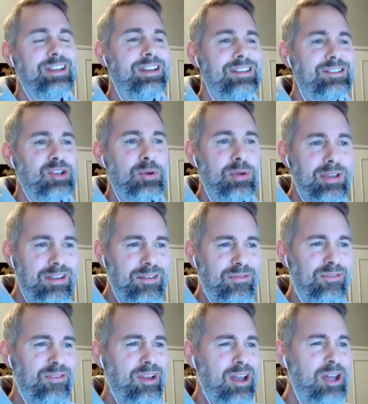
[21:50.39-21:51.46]
So if
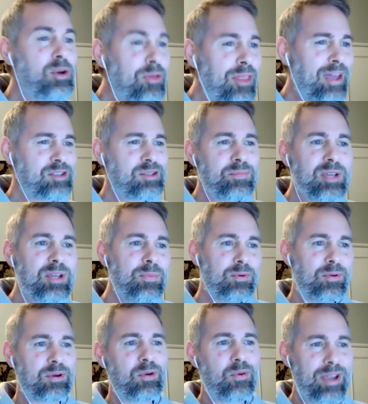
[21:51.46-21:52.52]
100,000 people
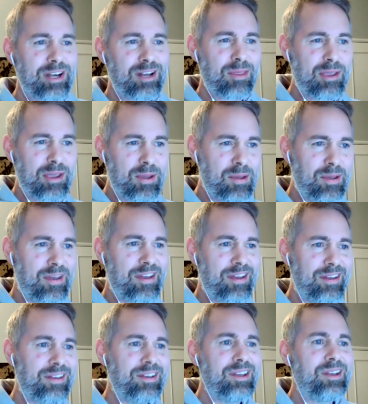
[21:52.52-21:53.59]
are granted the
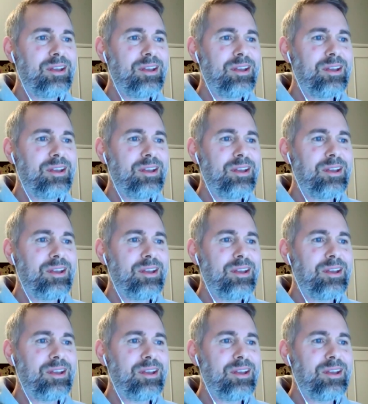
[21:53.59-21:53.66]
uh,